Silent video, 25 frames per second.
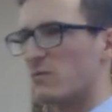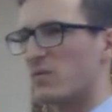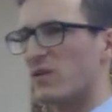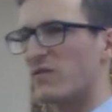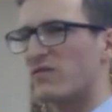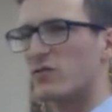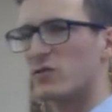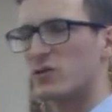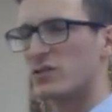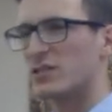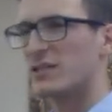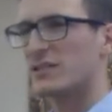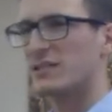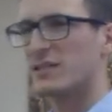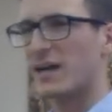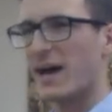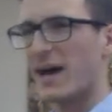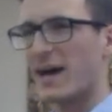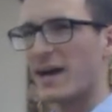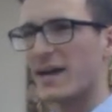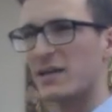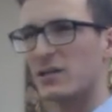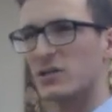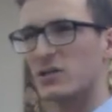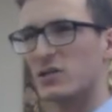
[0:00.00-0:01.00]
Before she
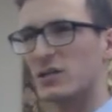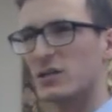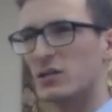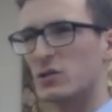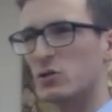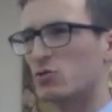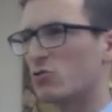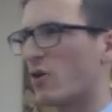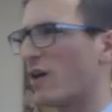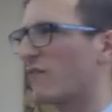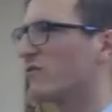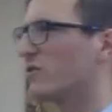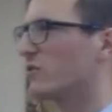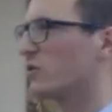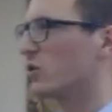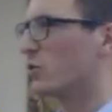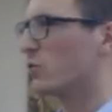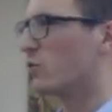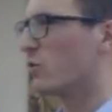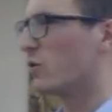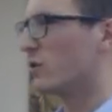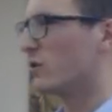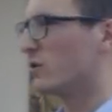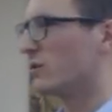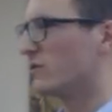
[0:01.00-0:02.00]
died, she traveled the
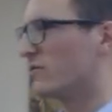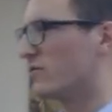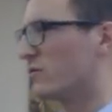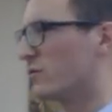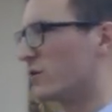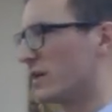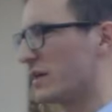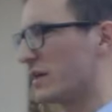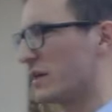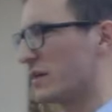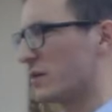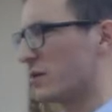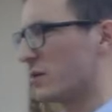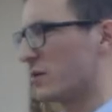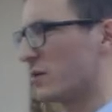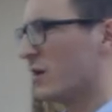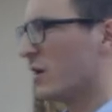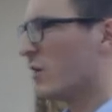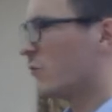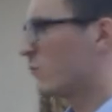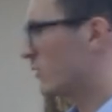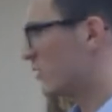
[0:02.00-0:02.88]
world for a year